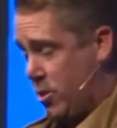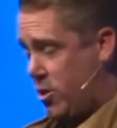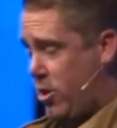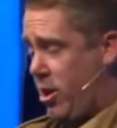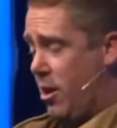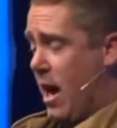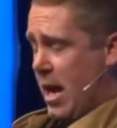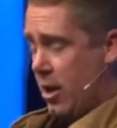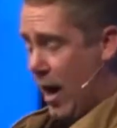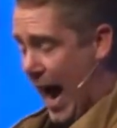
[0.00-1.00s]
You took your
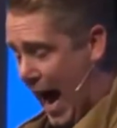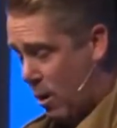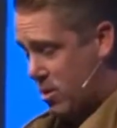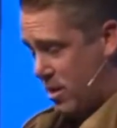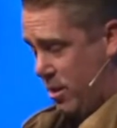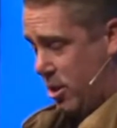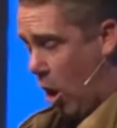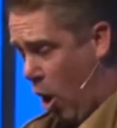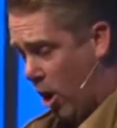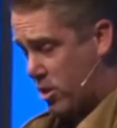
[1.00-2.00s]
house and your
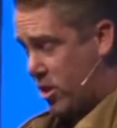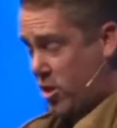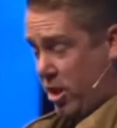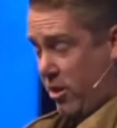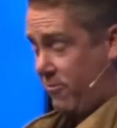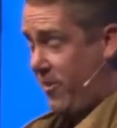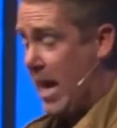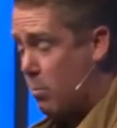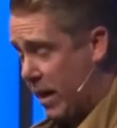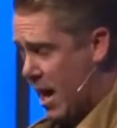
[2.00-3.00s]
cars. You took your
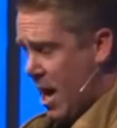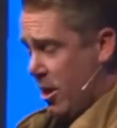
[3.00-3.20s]
family.